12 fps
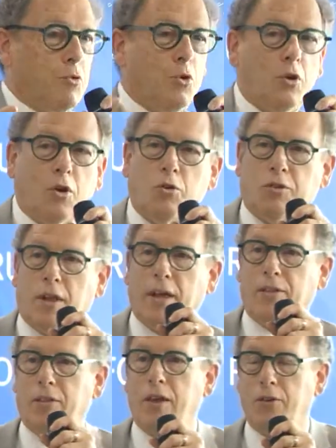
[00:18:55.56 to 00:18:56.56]
rule goes
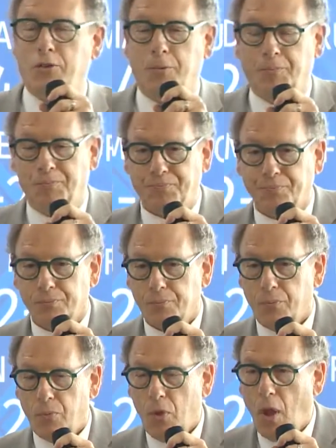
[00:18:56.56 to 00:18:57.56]
like this.
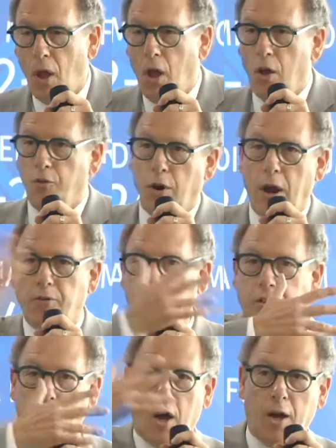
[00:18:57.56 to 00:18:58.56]
For every
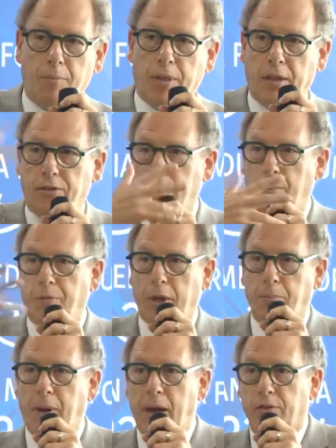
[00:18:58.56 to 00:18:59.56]
time that
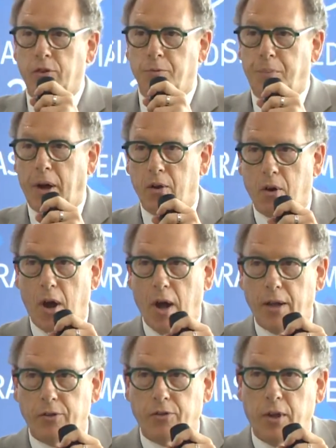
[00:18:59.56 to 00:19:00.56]
something passes by your
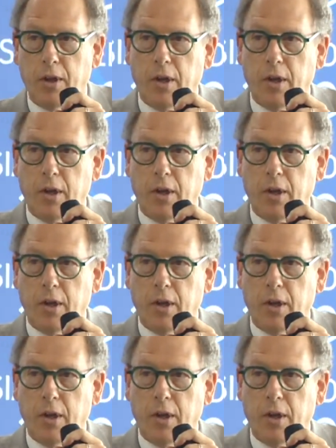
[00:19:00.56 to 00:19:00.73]
eyes